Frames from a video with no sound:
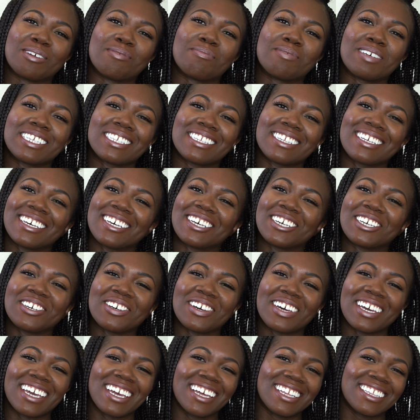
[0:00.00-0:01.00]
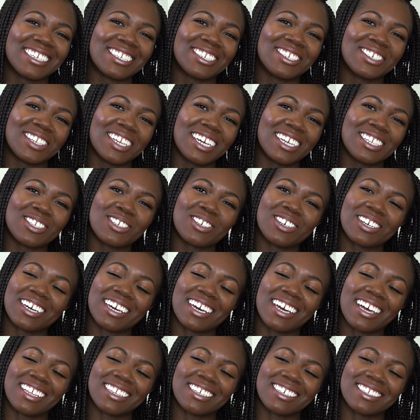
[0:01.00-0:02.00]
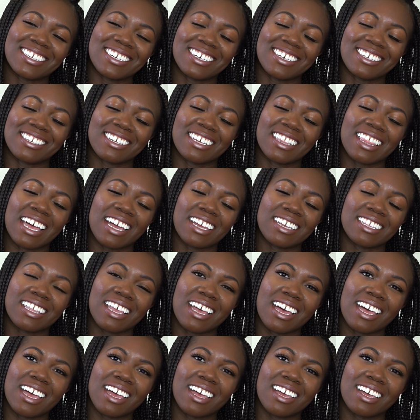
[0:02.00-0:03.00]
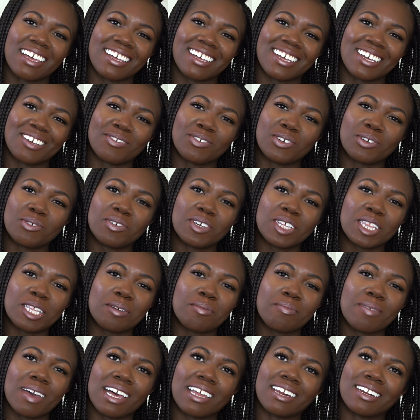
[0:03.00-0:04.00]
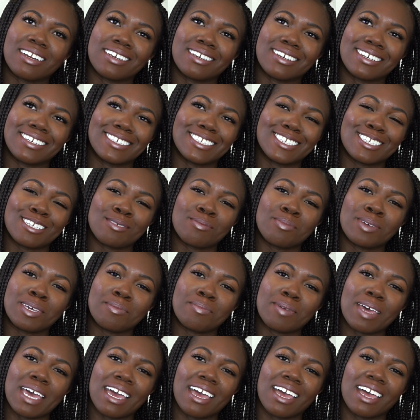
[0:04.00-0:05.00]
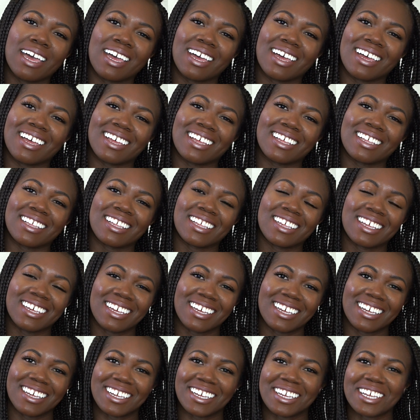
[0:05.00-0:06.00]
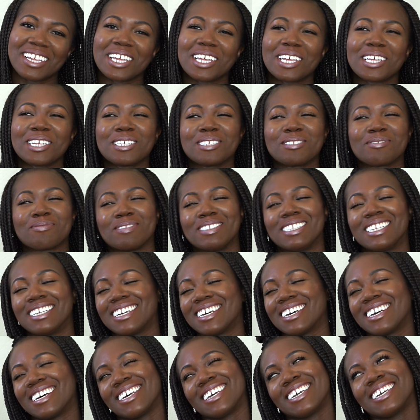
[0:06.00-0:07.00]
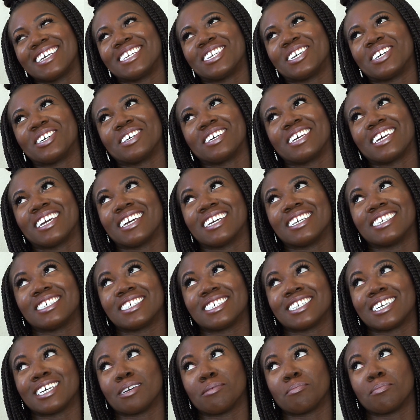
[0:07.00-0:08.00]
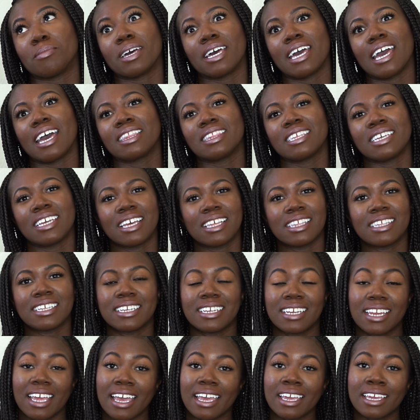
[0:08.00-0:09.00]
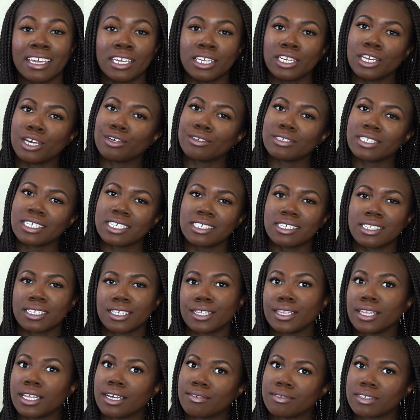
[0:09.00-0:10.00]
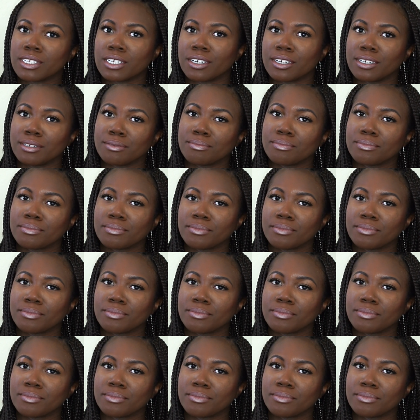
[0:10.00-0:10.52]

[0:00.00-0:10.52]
But still, you don't have to do that too. You don't have to tease her like that. If you really mad at her, then just be mad. Nah, he know he ain't shit. But at the end of the day, he knows he still loves her.